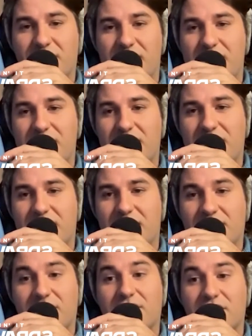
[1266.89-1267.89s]
And uh,
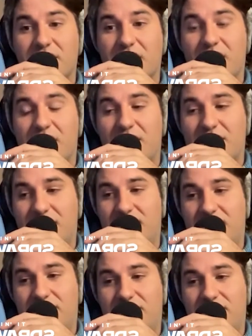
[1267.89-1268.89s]
luckily,
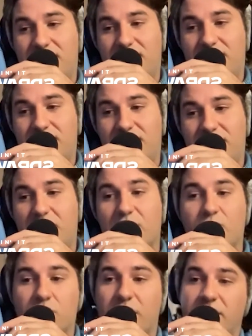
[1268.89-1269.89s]
I like
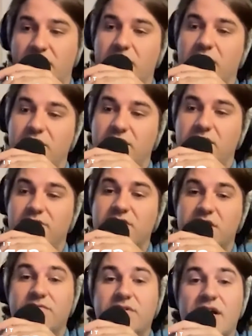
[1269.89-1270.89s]
write a lot of
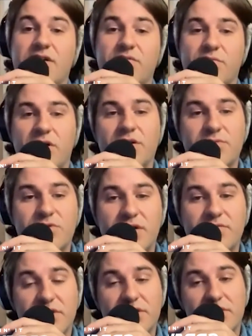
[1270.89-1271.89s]
stuff down while I'm
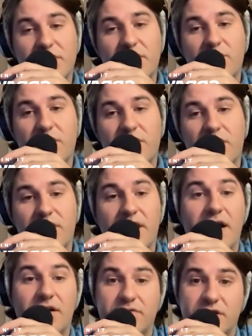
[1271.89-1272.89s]
traveling and whatnot, and
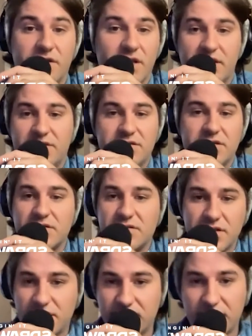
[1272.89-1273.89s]
have done that since
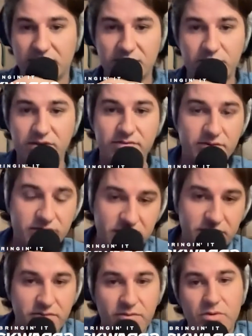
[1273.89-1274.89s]
like yeah
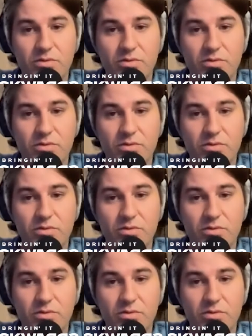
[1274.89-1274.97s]
2015 or